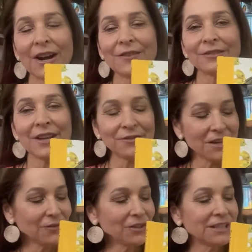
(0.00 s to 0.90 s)
I've loved
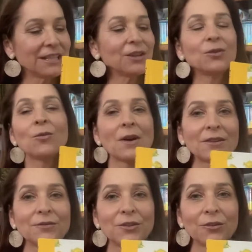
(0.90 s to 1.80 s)
every single one
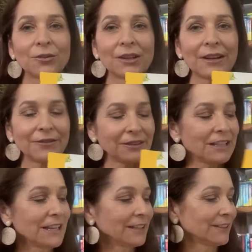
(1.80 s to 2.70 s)
of your
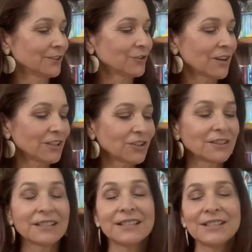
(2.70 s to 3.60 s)
lovely
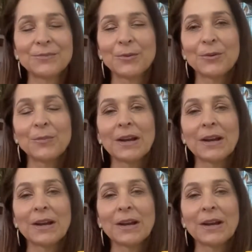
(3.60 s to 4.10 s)
illustrations in this book,